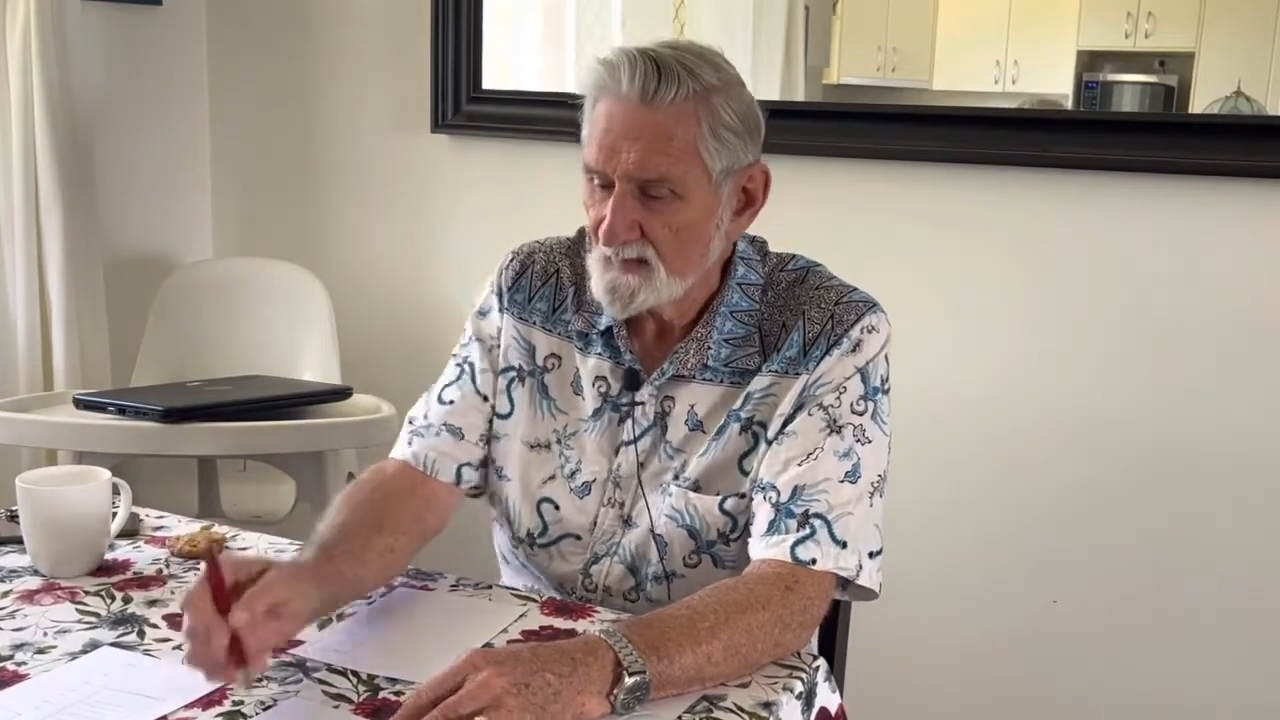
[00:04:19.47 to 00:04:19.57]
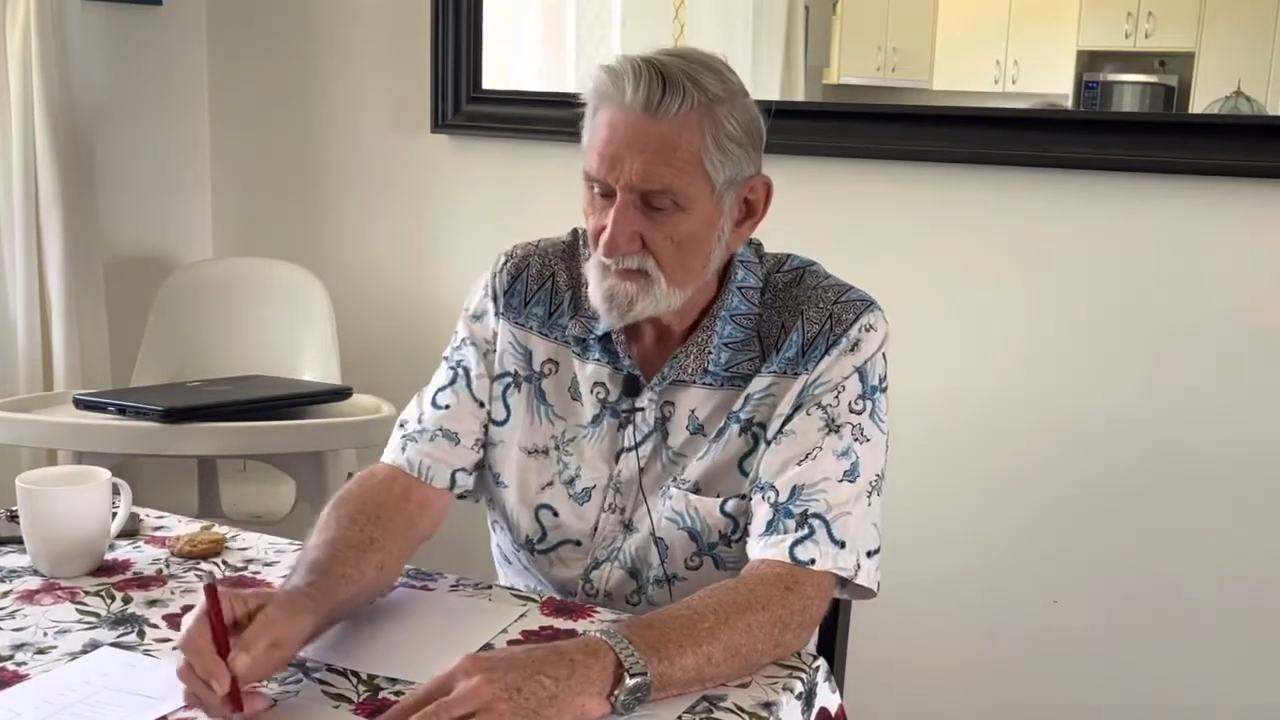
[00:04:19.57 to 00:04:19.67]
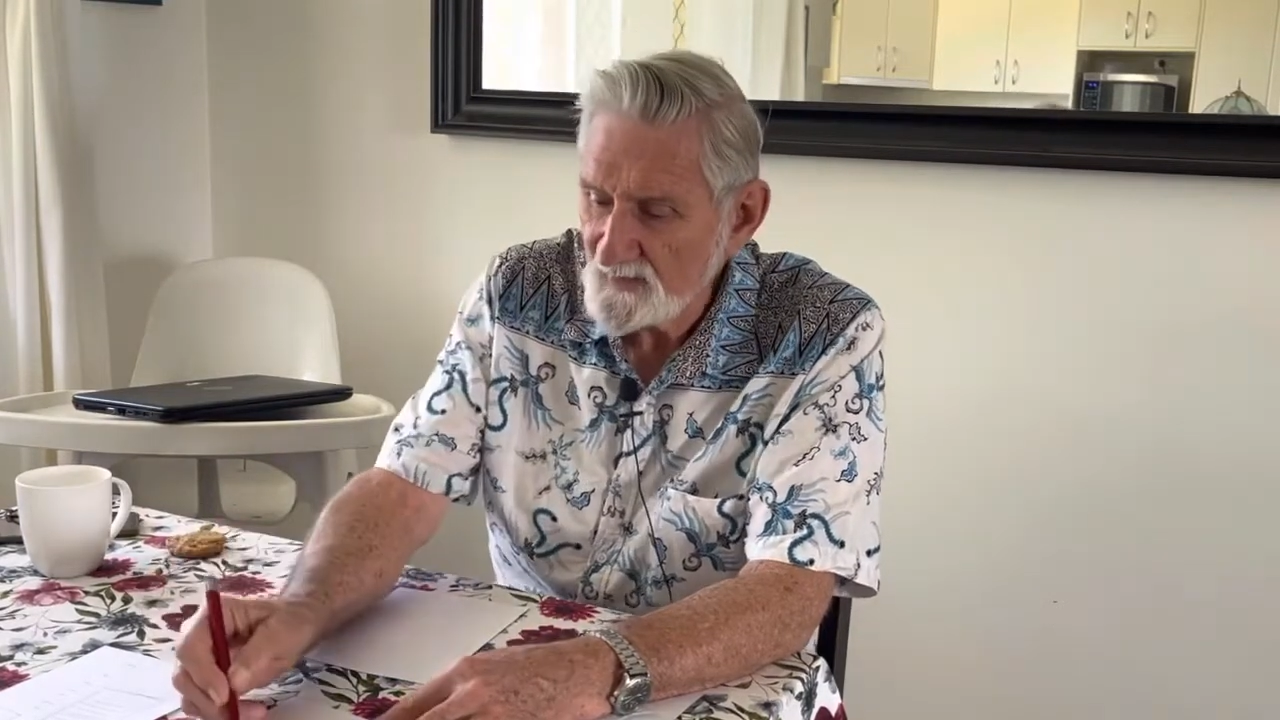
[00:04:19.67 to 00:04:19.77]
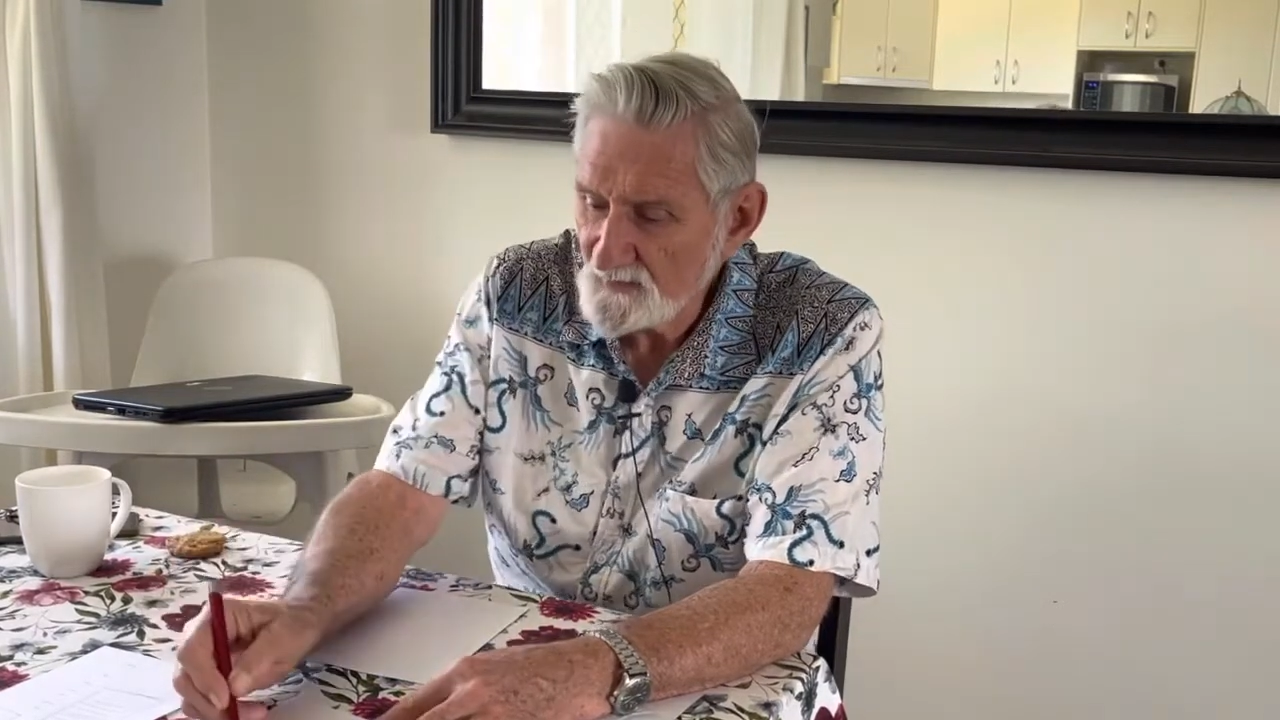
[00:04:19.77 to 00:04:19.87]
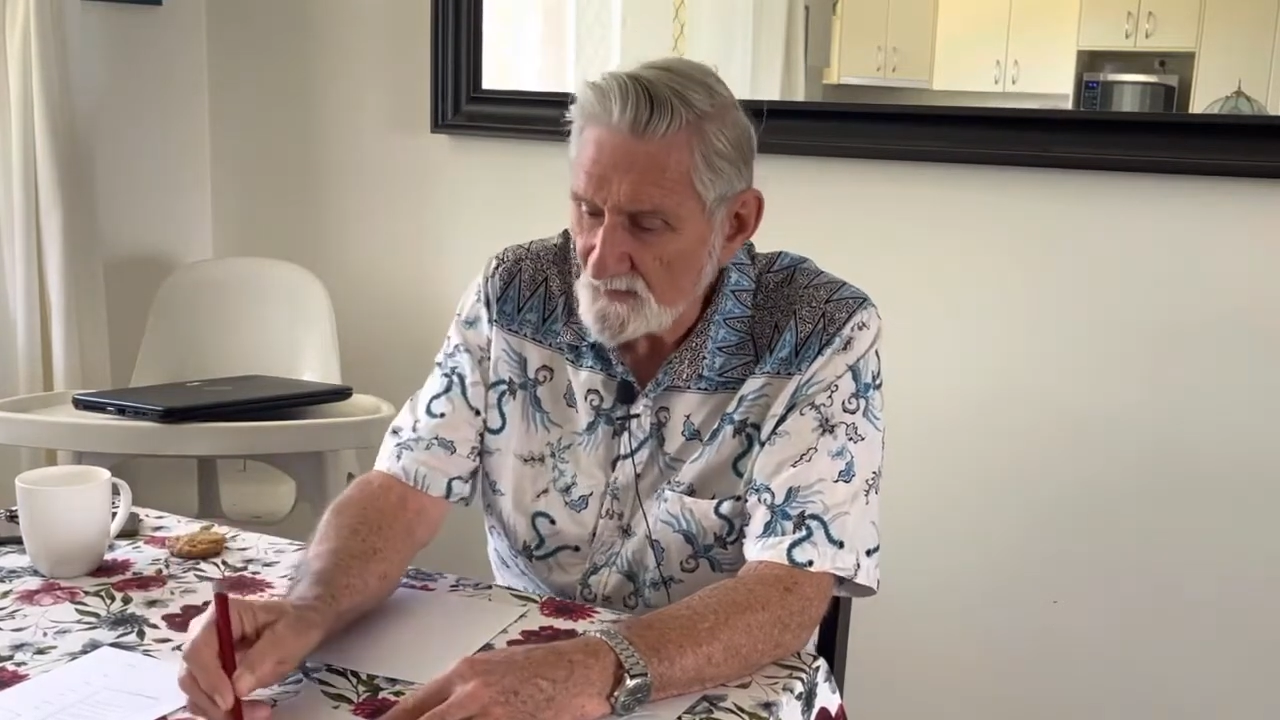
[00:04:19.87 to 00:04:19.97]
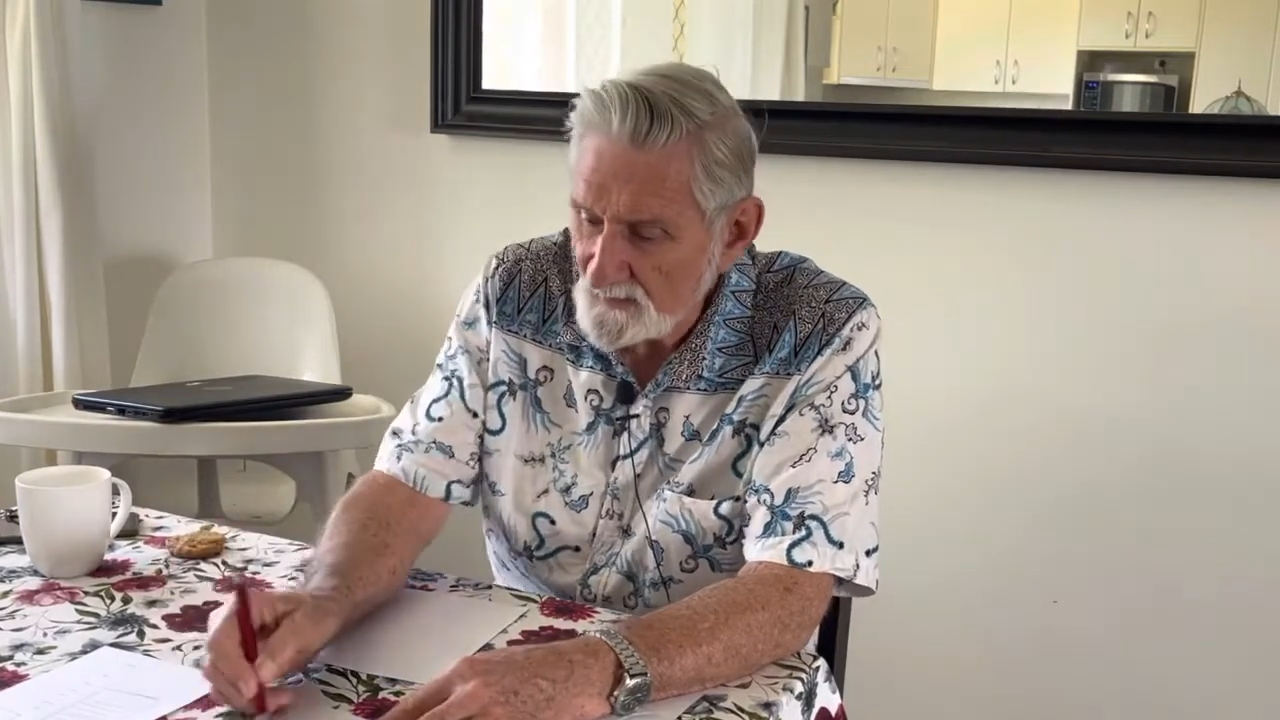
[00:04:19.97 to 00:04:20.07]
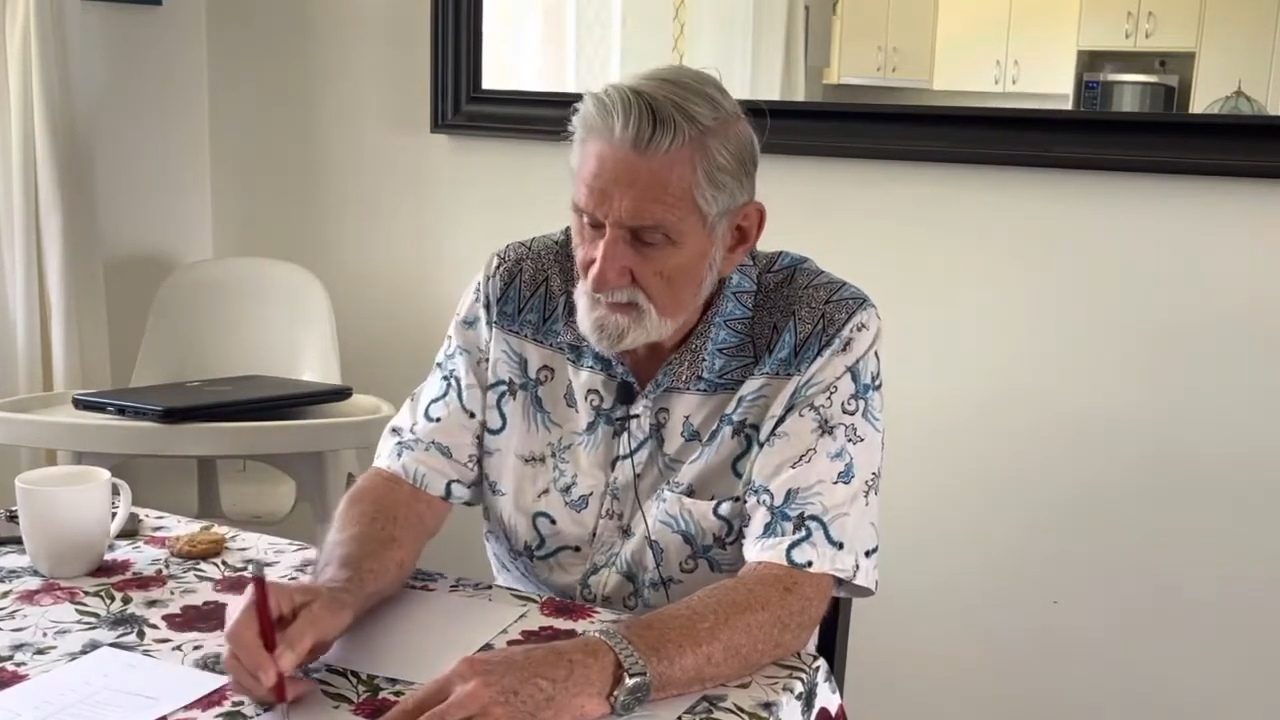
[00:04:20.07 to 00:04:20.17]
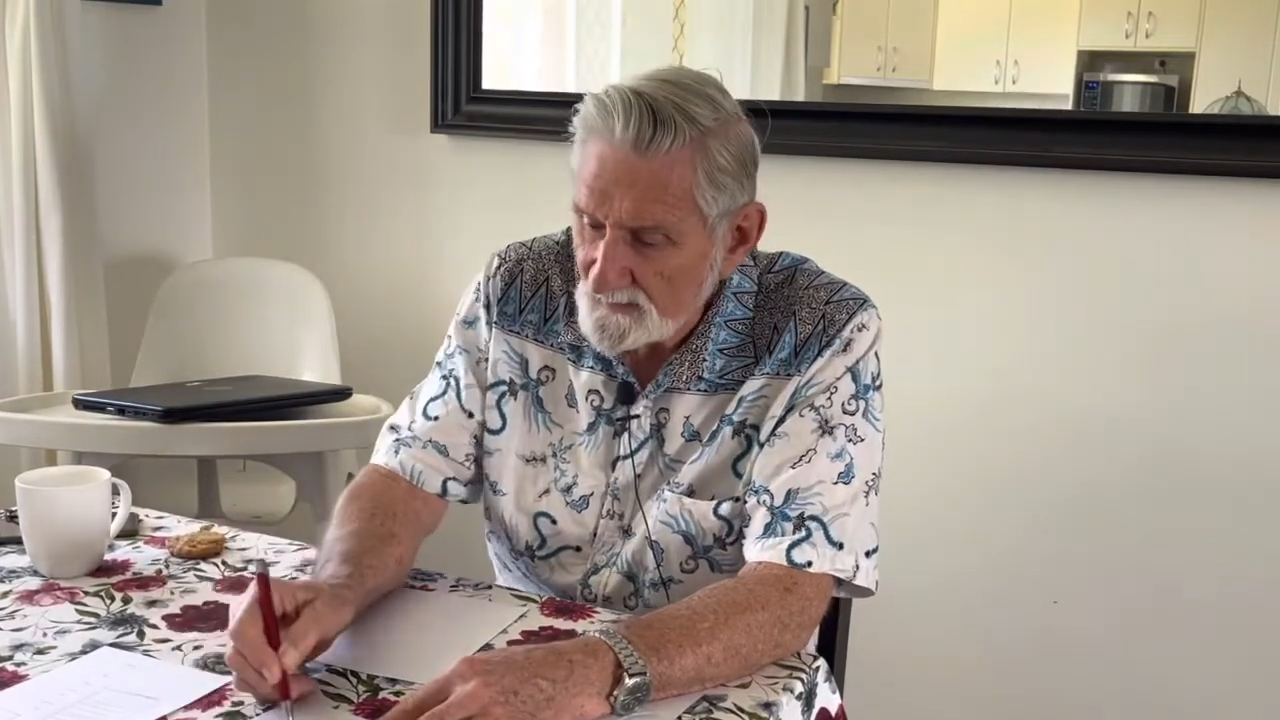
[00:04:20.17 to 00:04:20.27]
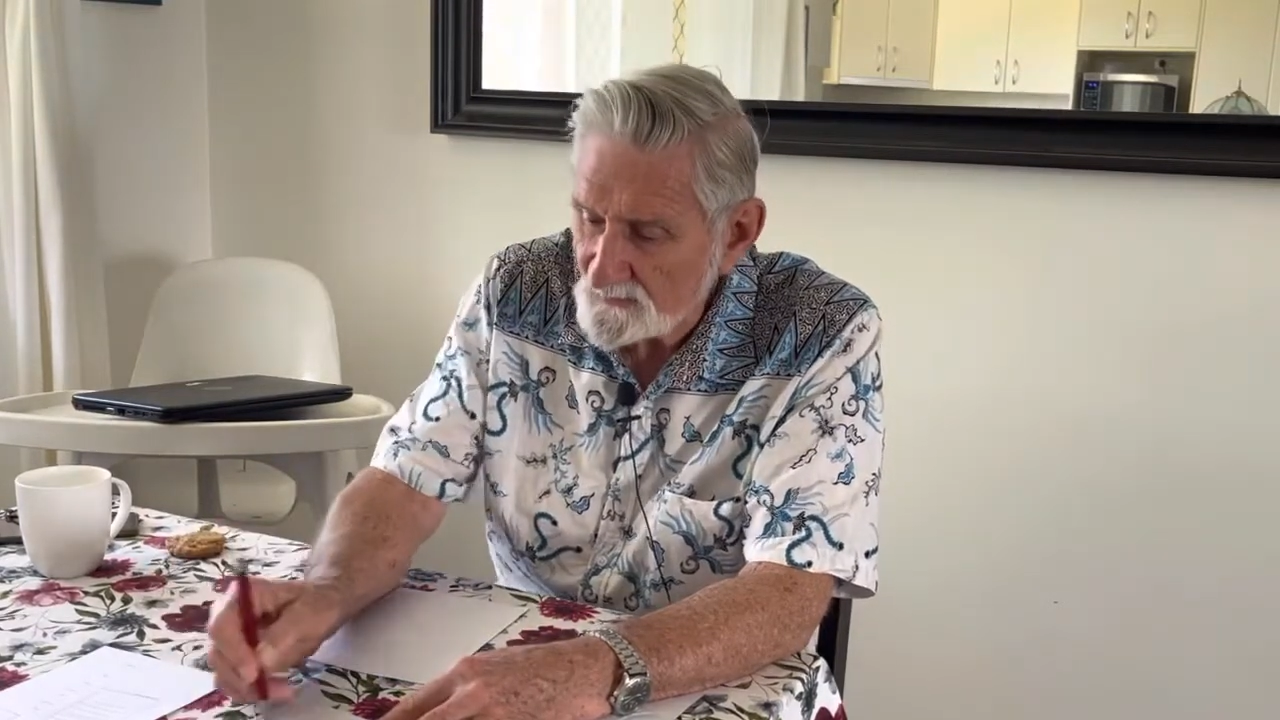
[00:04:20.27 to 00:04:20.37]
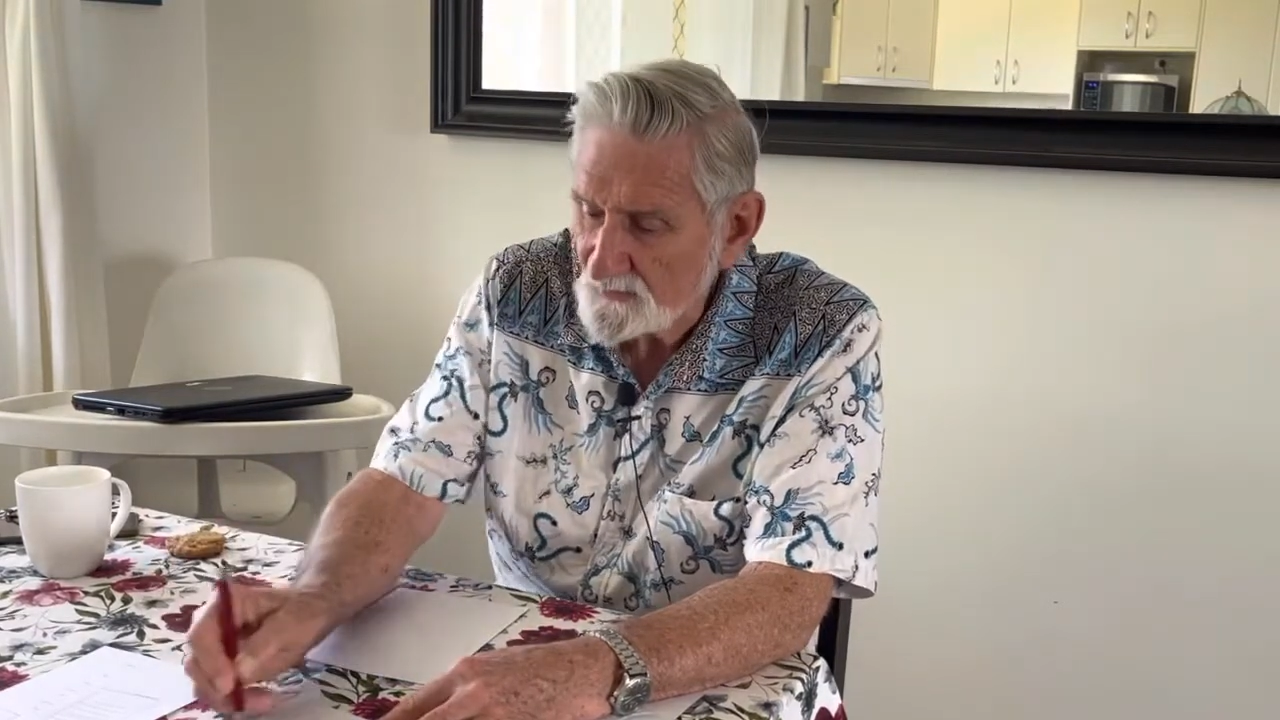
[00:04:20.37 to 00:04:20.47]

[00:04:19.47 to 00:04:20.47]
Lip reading: Then you collect a